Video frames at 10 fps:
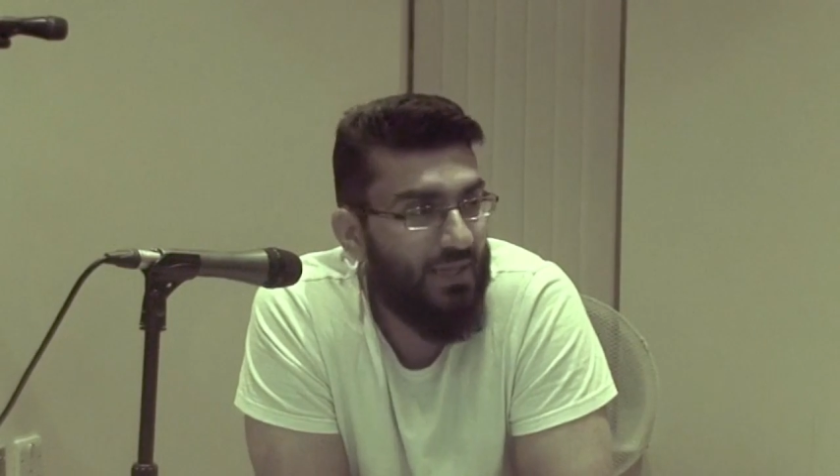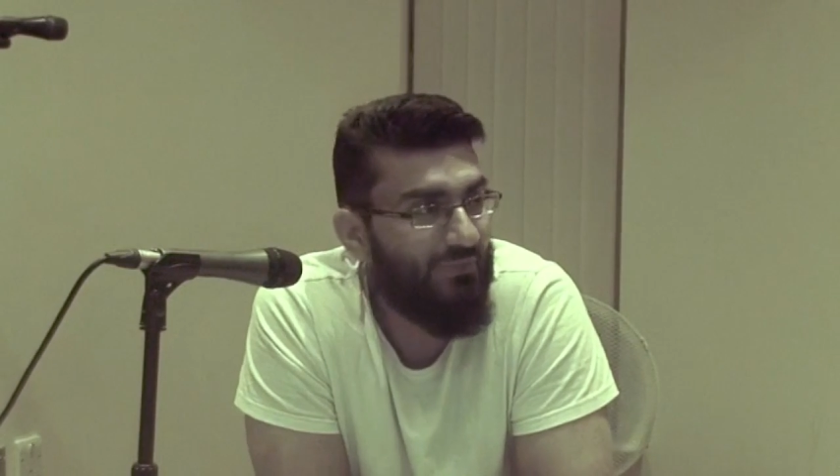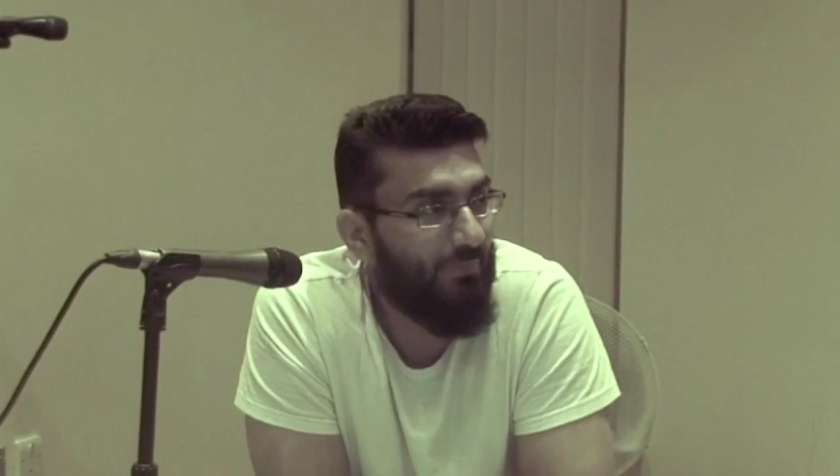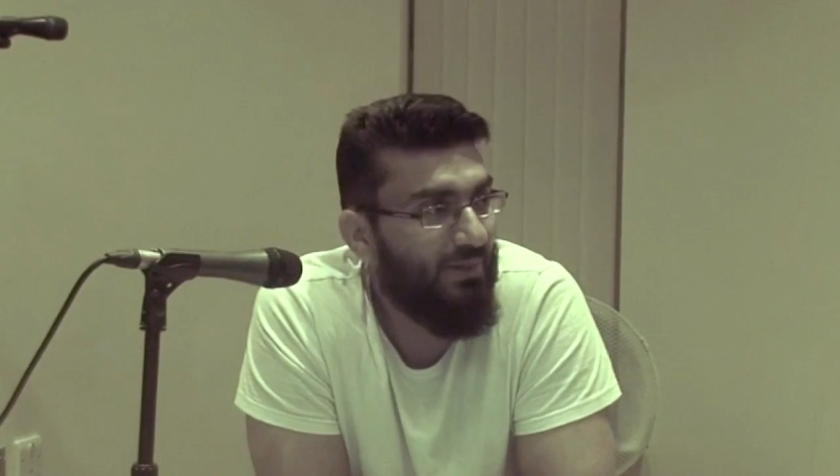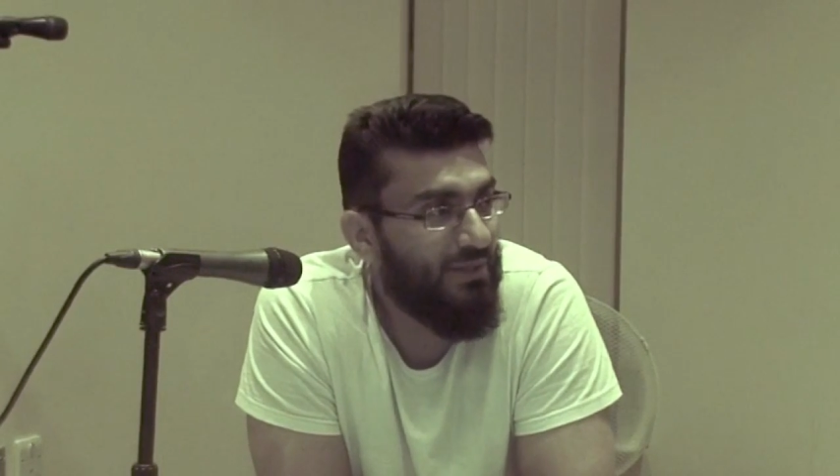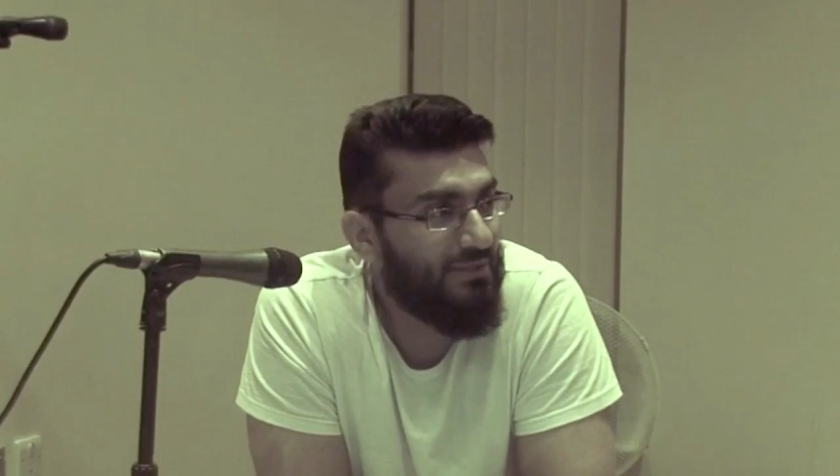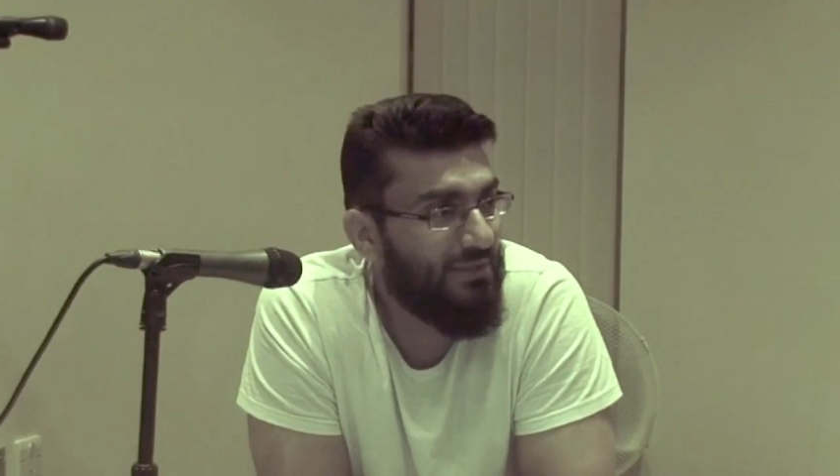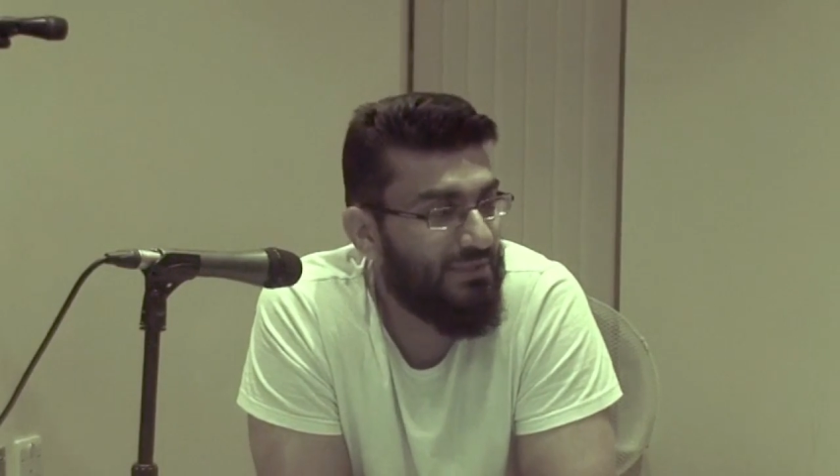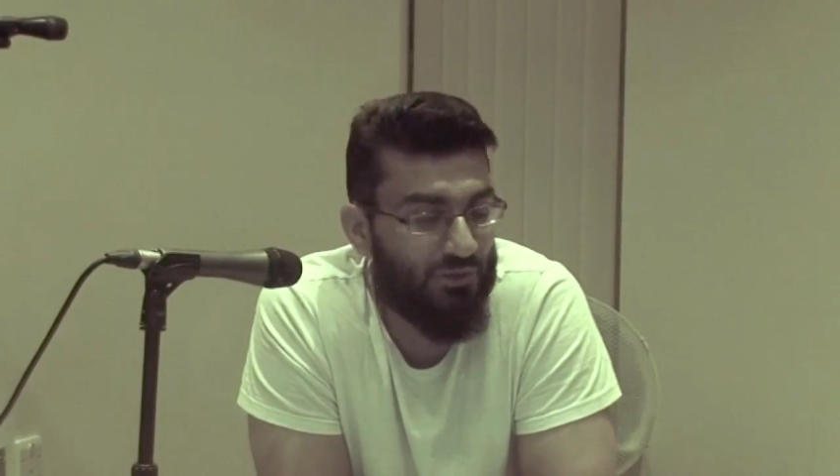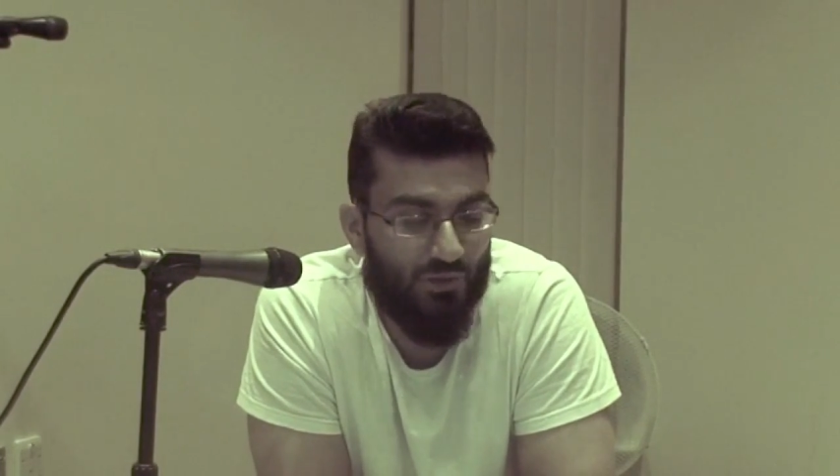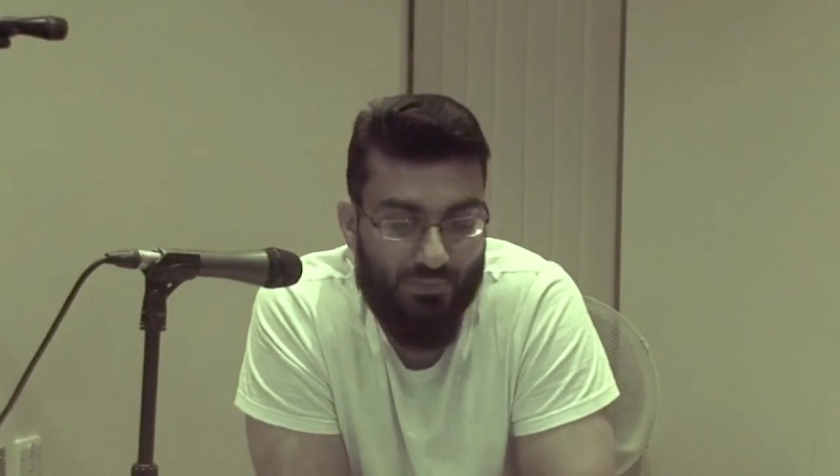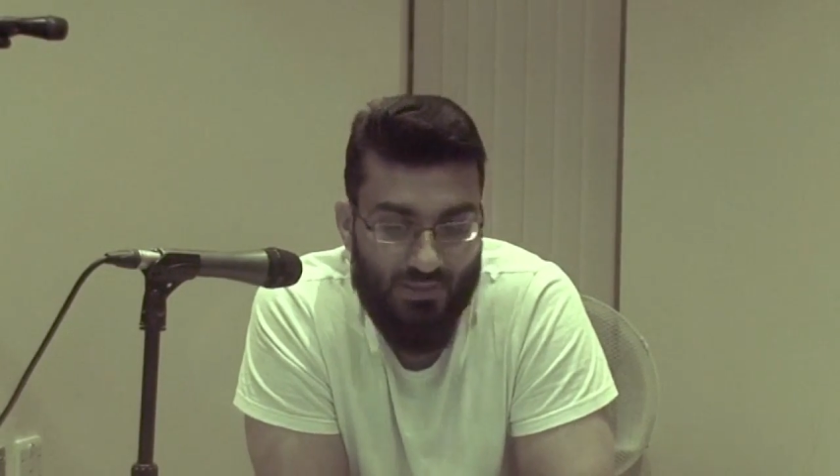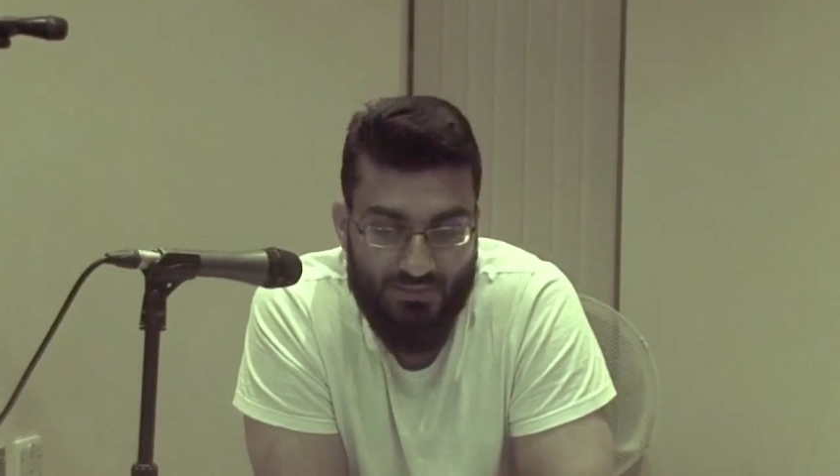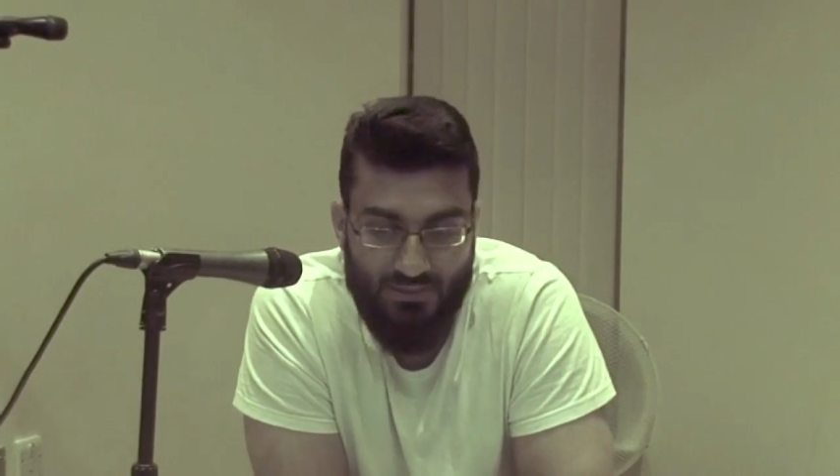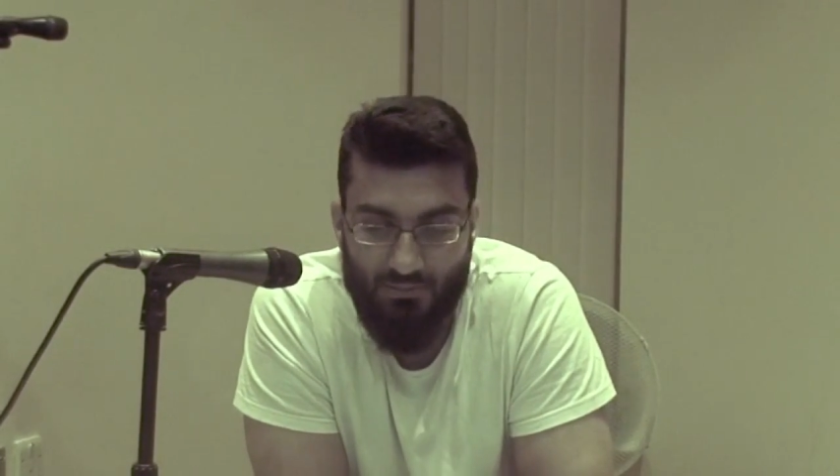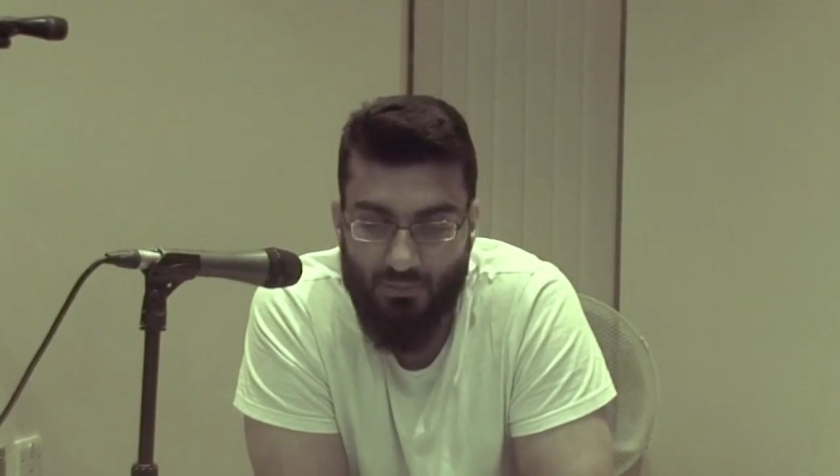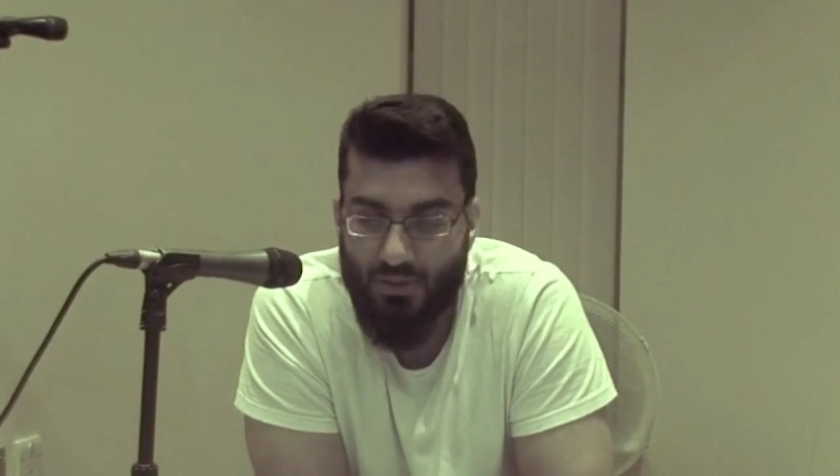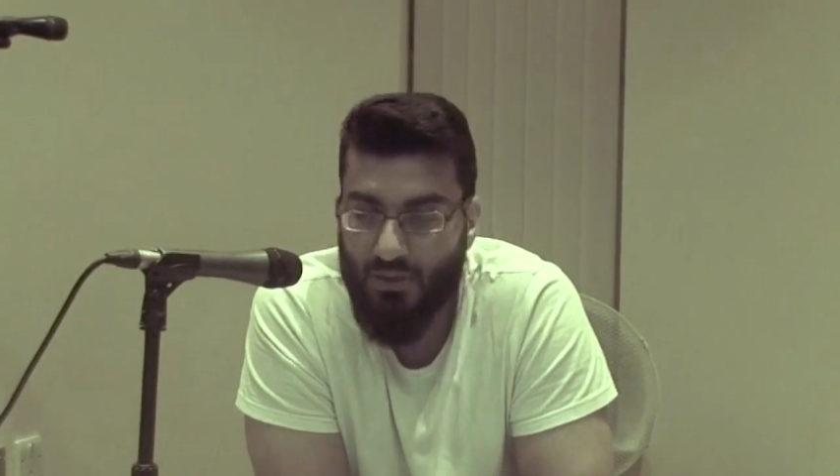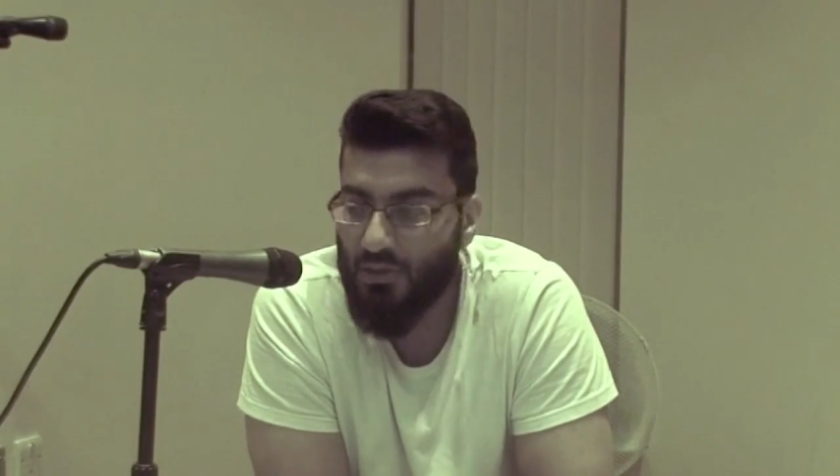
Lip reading: If that person is a good person,